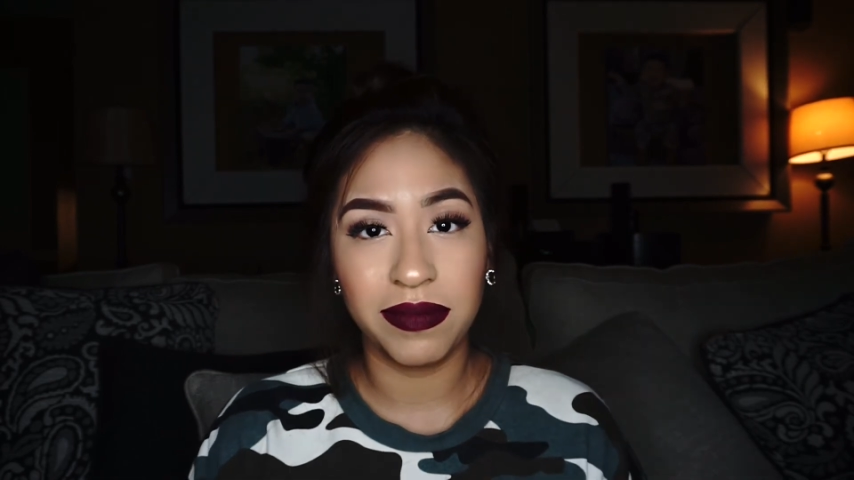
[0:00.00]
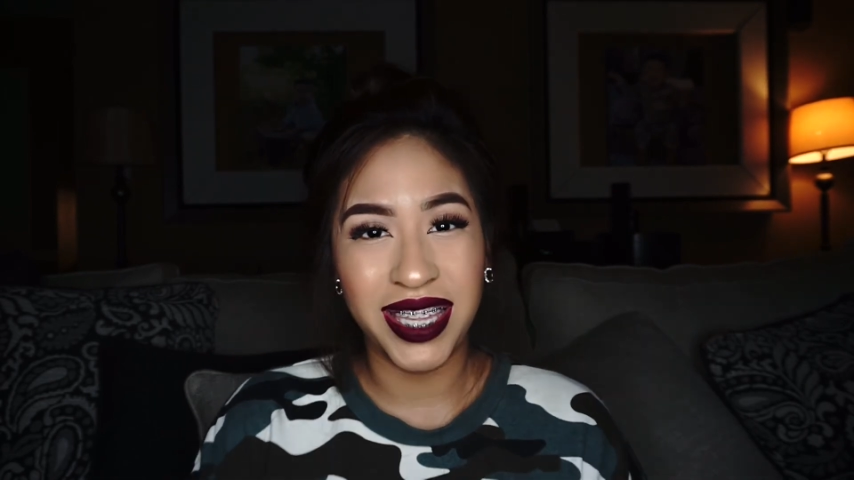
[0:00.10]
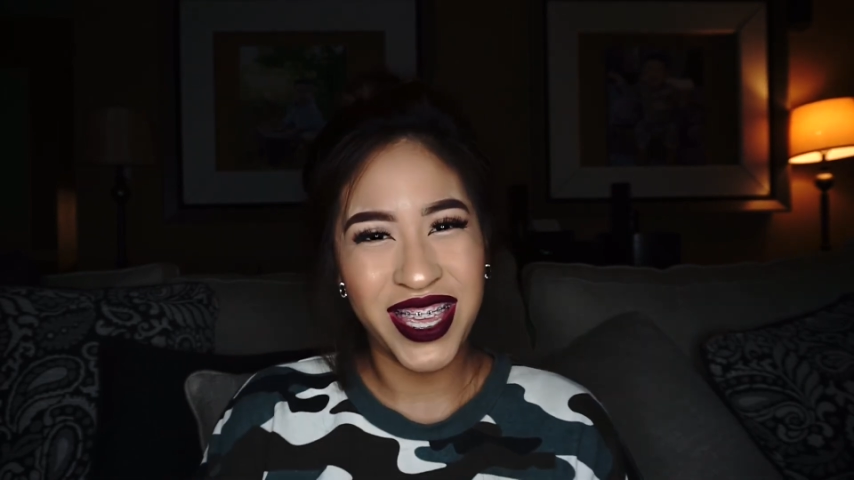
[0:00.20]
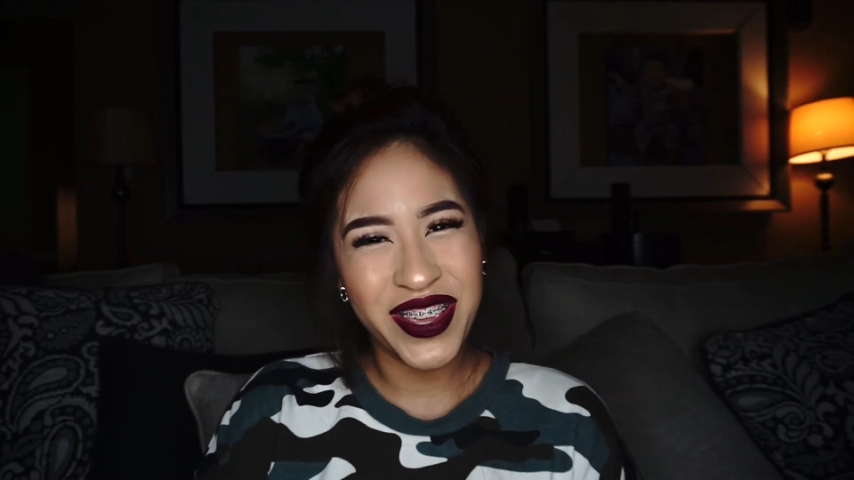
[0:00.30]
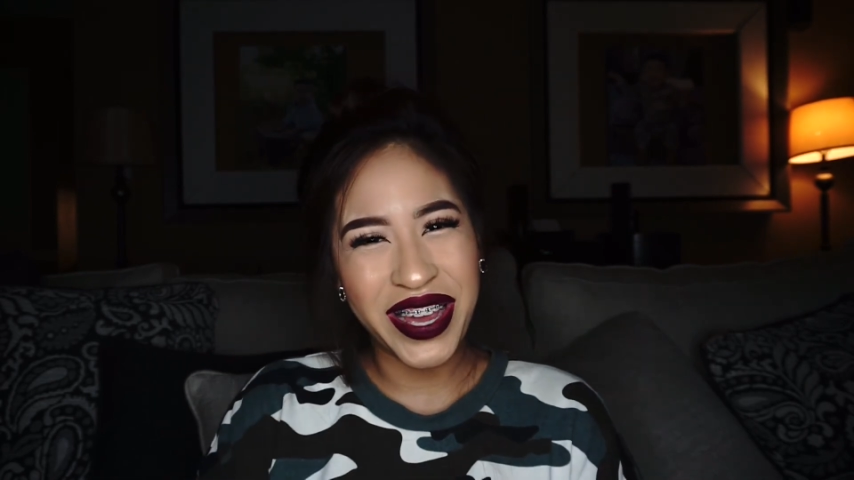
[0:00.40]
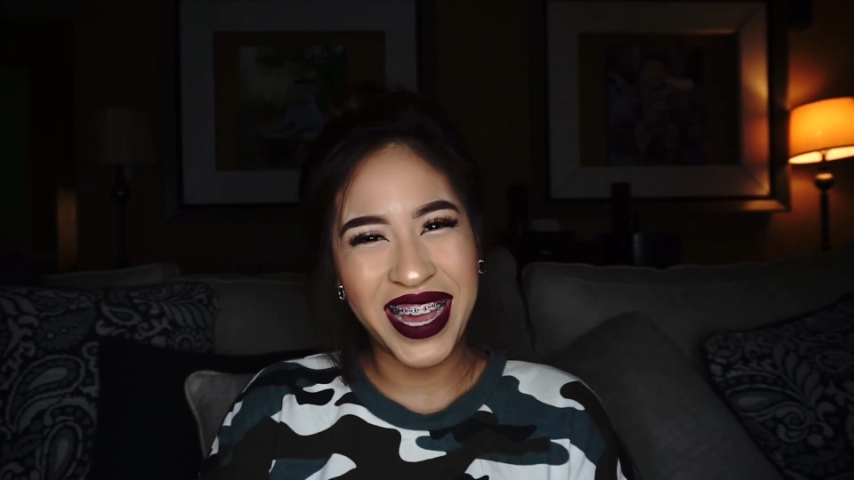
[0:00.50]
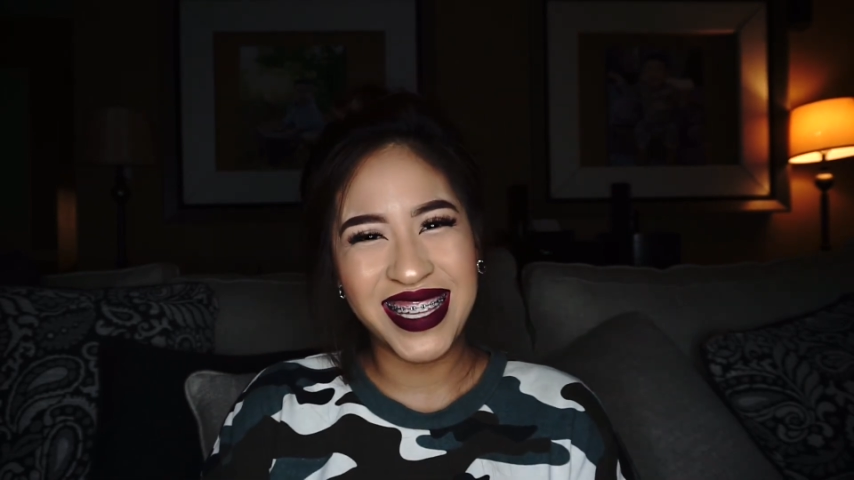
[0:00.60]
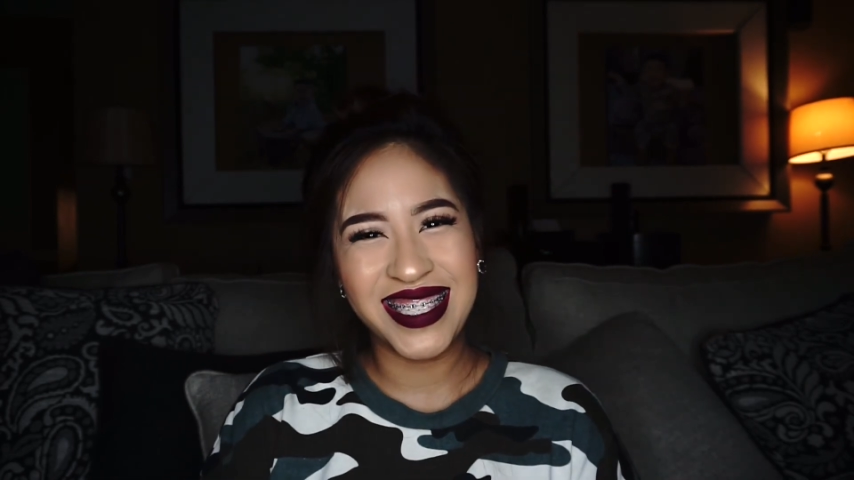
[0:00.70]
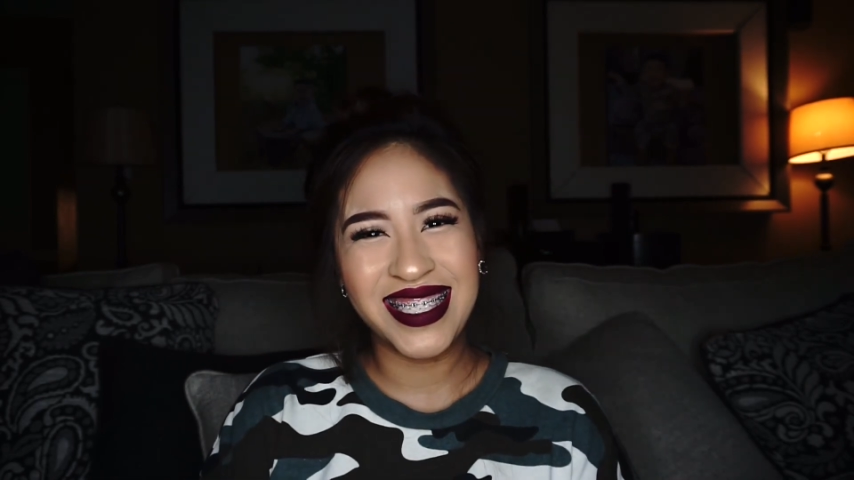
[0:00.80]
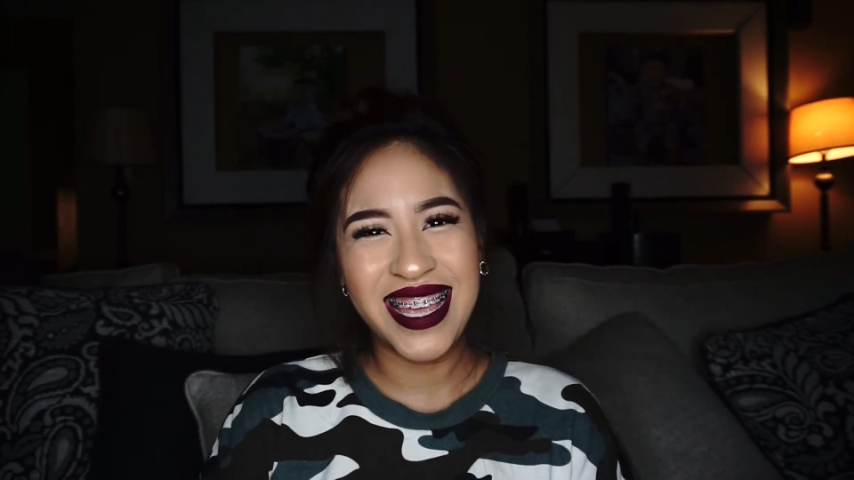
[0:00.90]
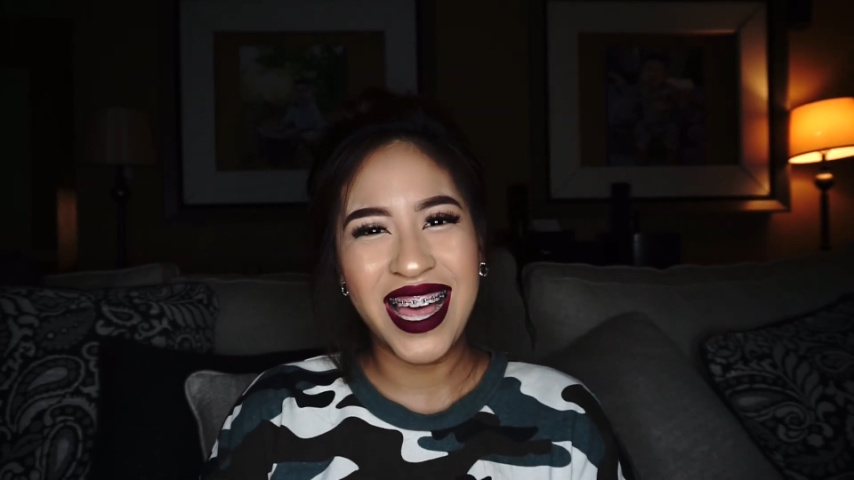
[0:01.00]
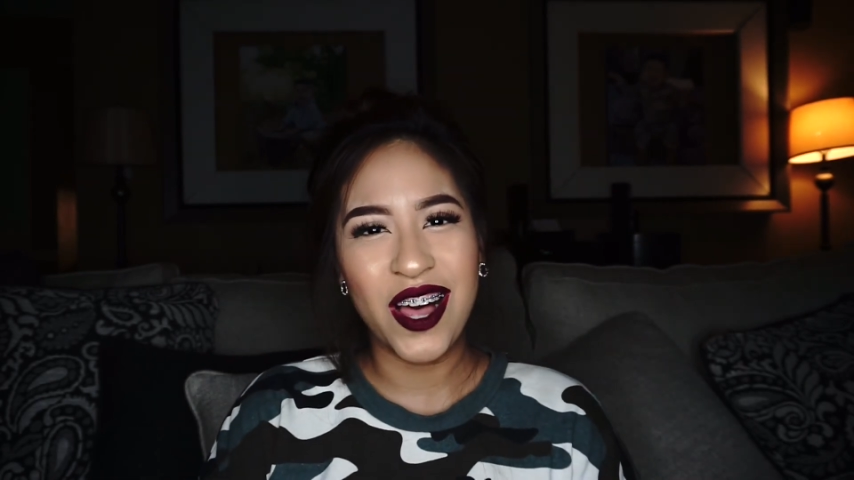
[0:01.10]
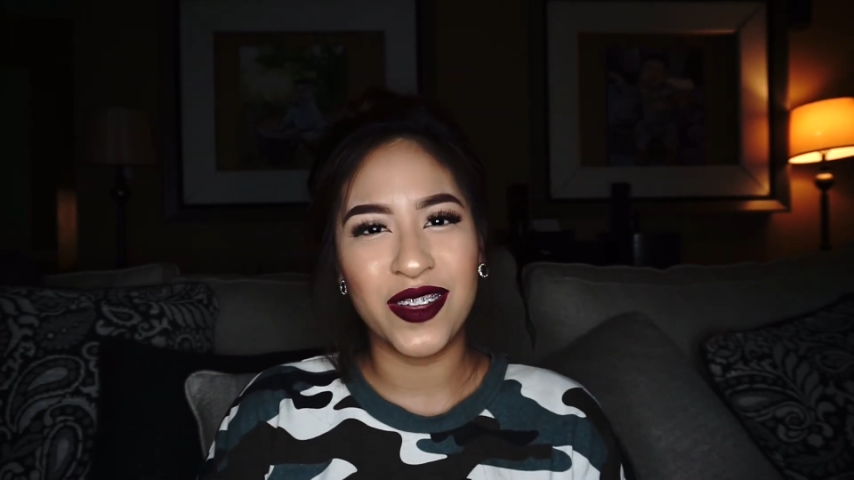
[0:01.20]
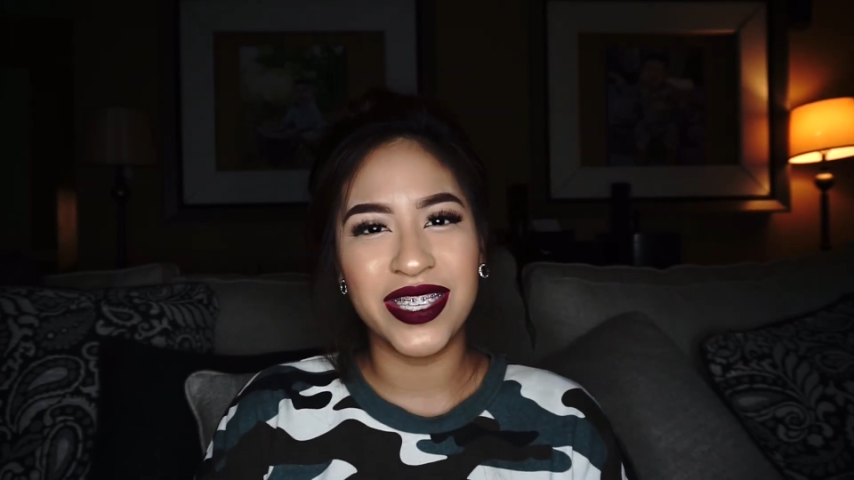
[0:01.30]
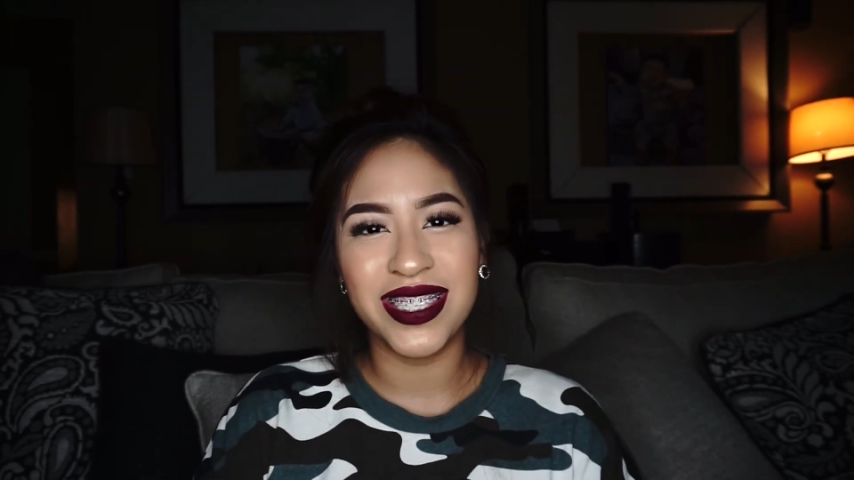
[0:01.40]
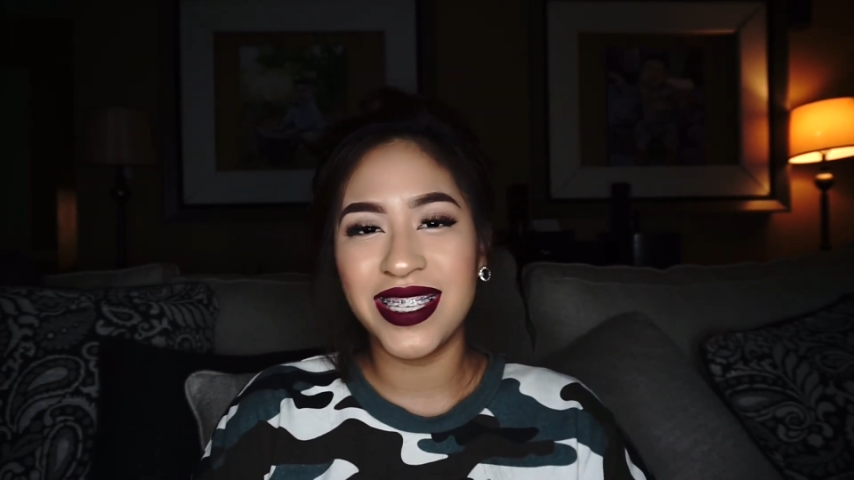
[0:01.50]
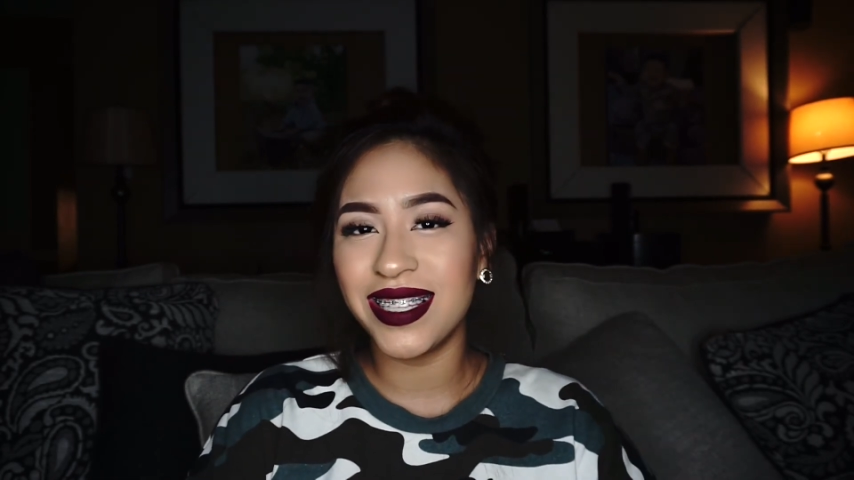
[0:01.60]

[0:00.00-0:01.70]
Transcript: Thank you guys. I'll see